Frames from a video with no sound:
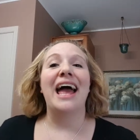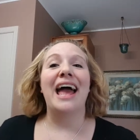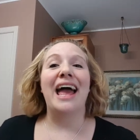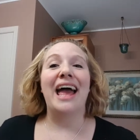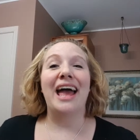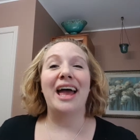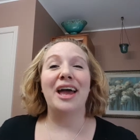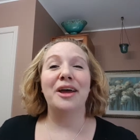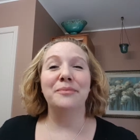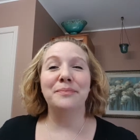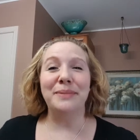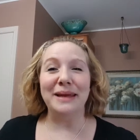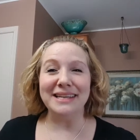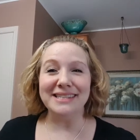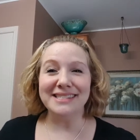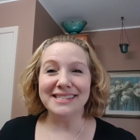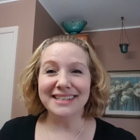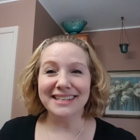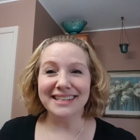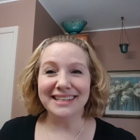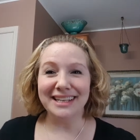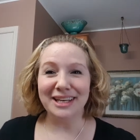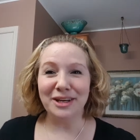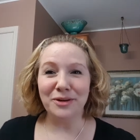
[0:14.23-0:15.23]
And
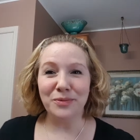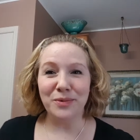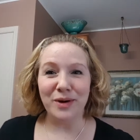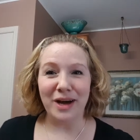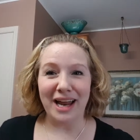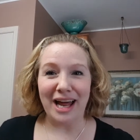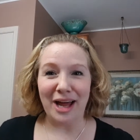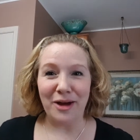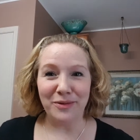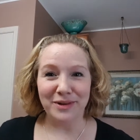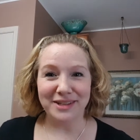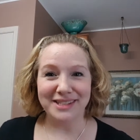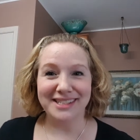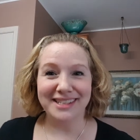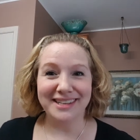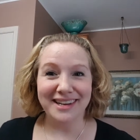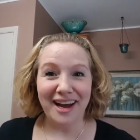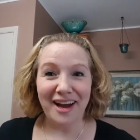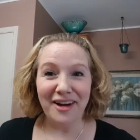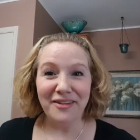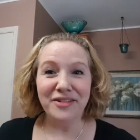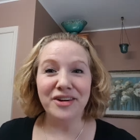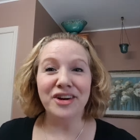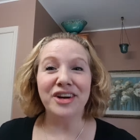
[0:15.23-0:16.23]
basically what I want to
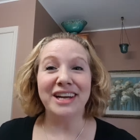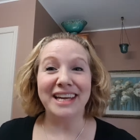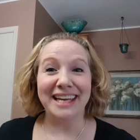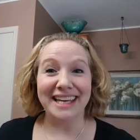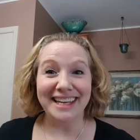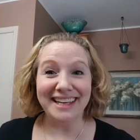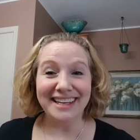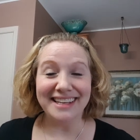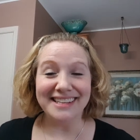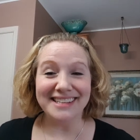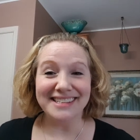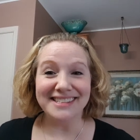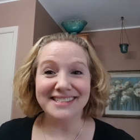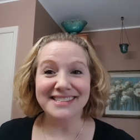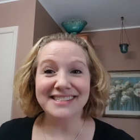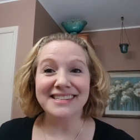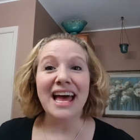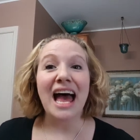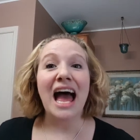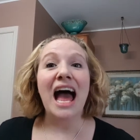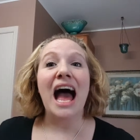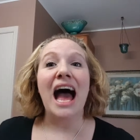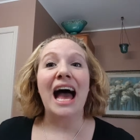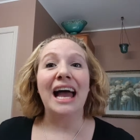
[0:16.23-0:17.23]
cover
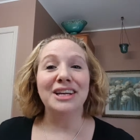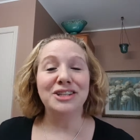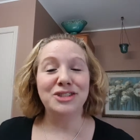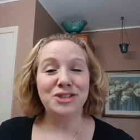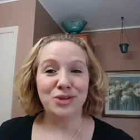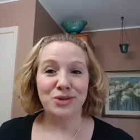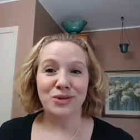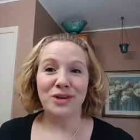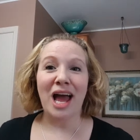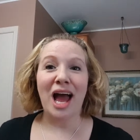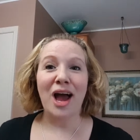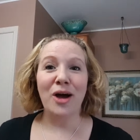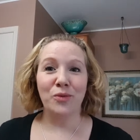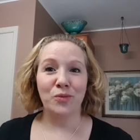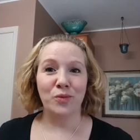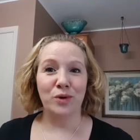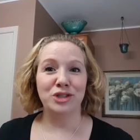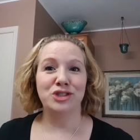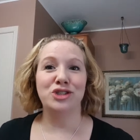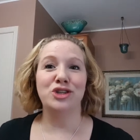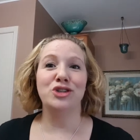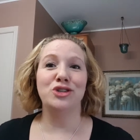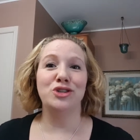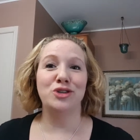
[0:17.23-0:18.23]
is I do not
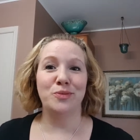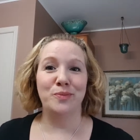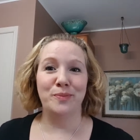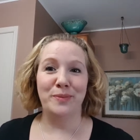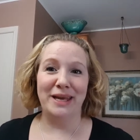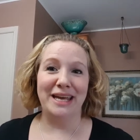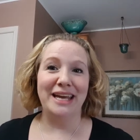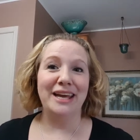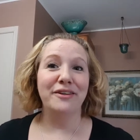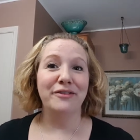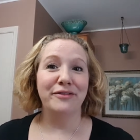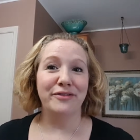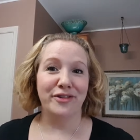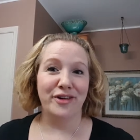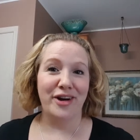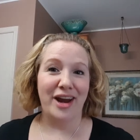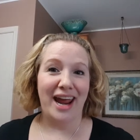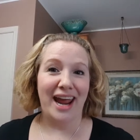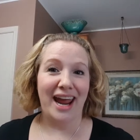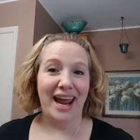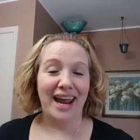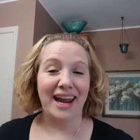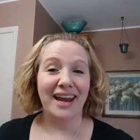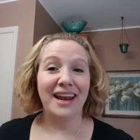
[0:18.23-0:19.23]
want you to be
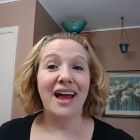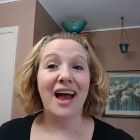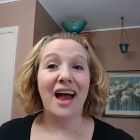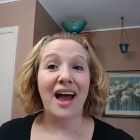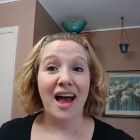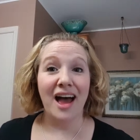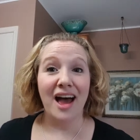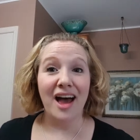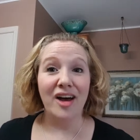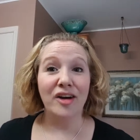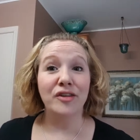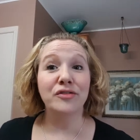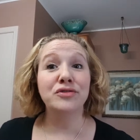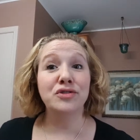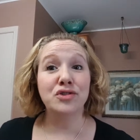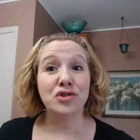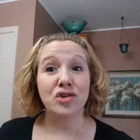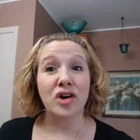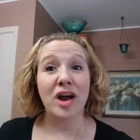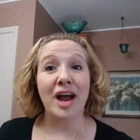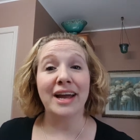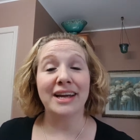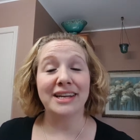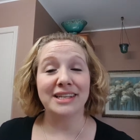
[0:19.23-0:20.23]
afraid of
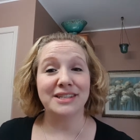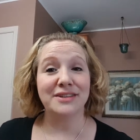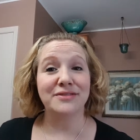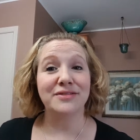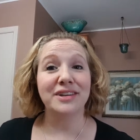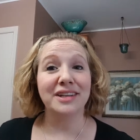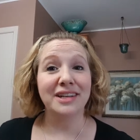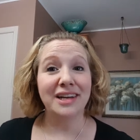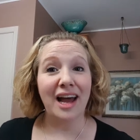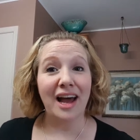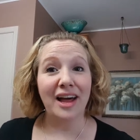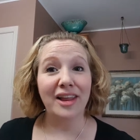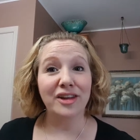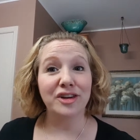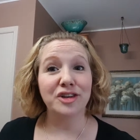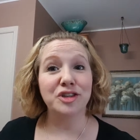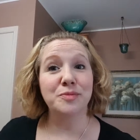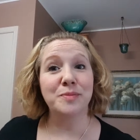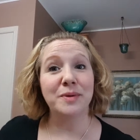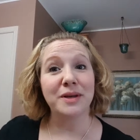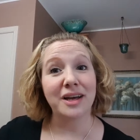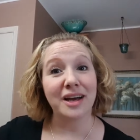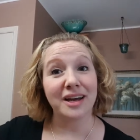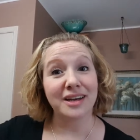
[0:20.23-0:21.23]
trying different
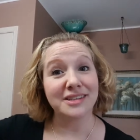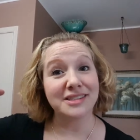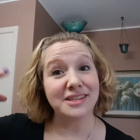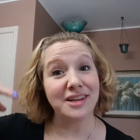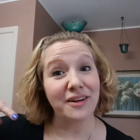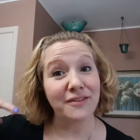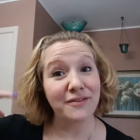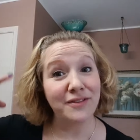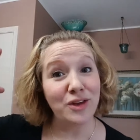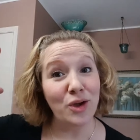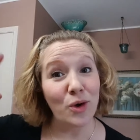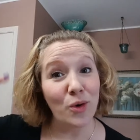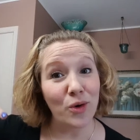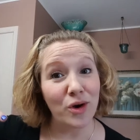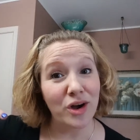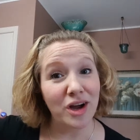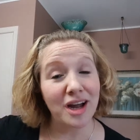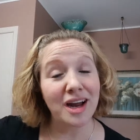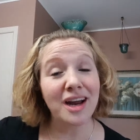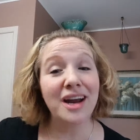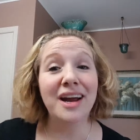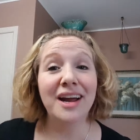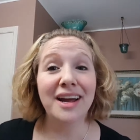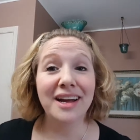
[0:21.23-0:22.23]
colors because of
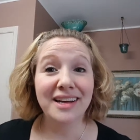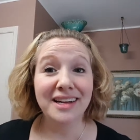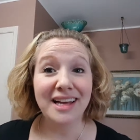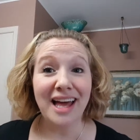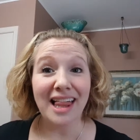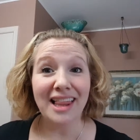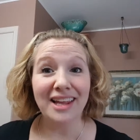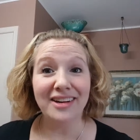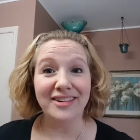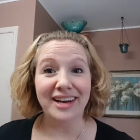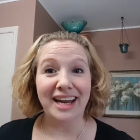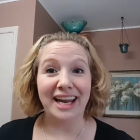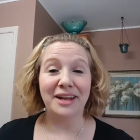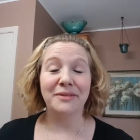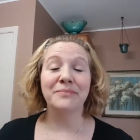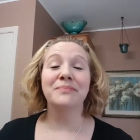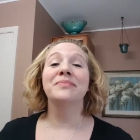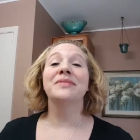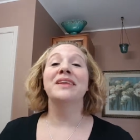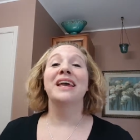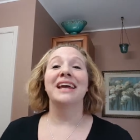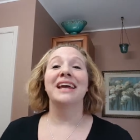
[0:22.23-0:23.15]
your coloring.